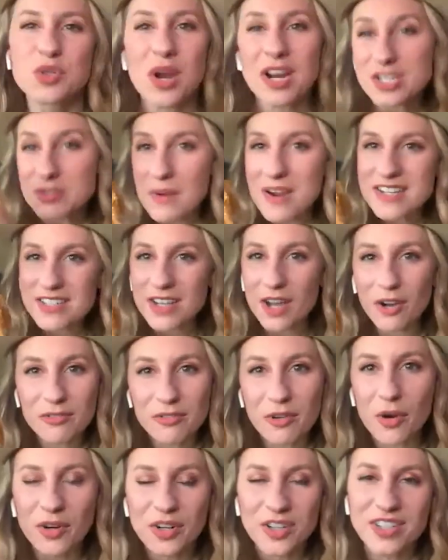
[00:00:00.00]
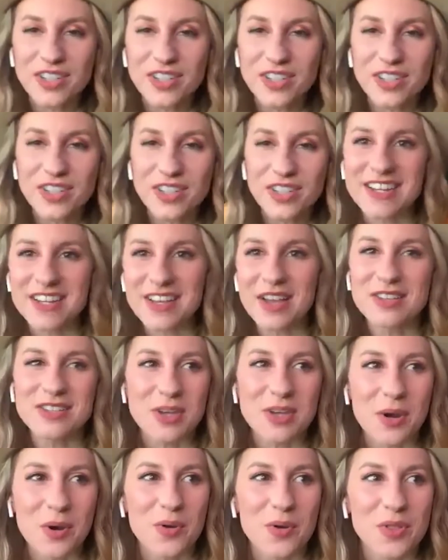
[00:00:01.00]
stretch myself vocally.
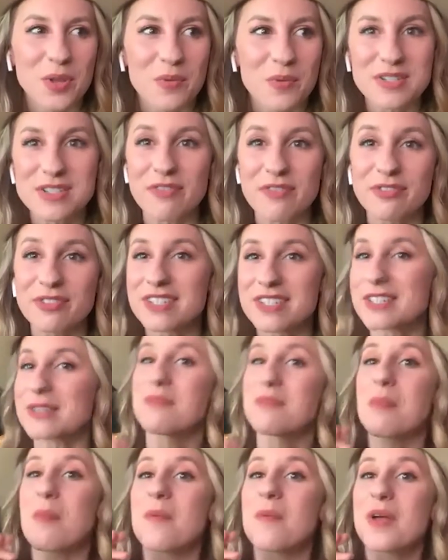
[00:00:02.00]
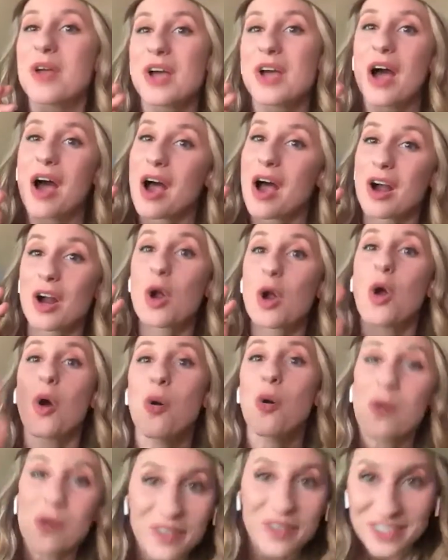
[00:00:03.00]
And so there was definitely some uh,
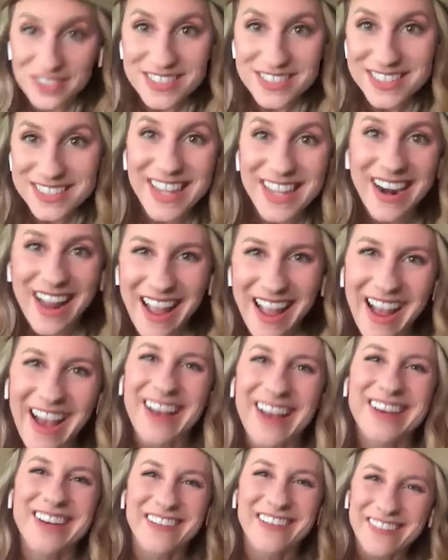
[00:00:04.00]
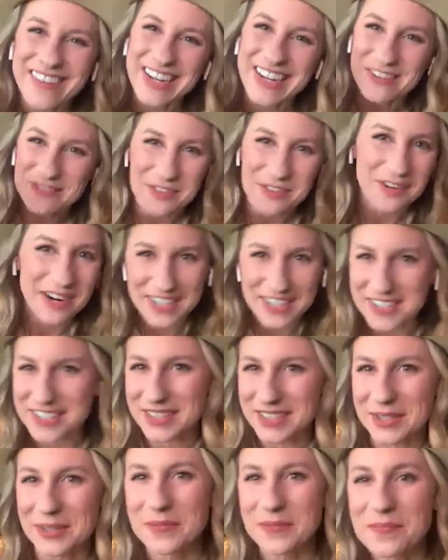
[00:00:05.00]
goals that I had going in for
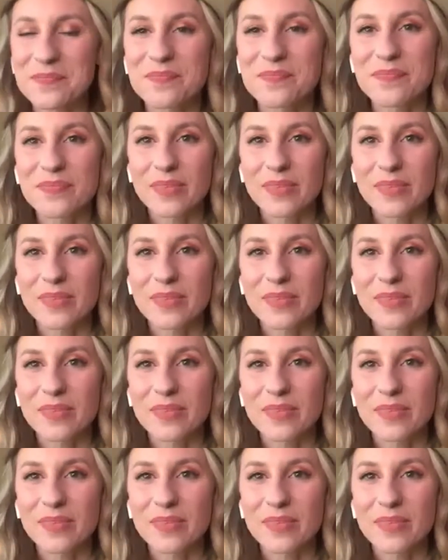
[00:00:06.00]
record two.